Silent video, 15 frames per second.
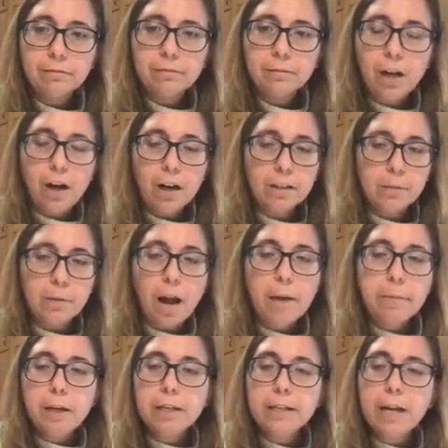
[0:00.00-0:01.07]
Awesome.
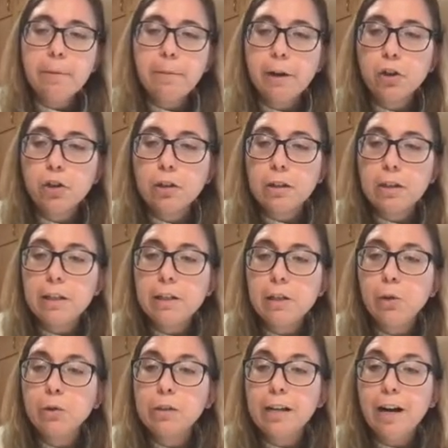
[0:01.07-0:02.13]
I'm going to take pictures of these
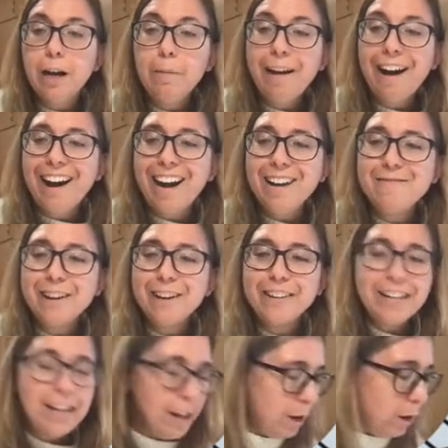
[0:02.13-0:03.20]
close up. Hi,
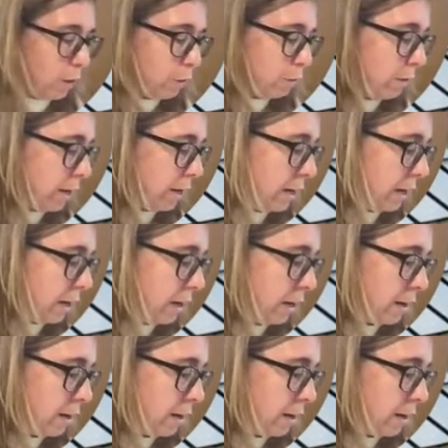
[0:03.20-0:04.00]
Margaret. 3,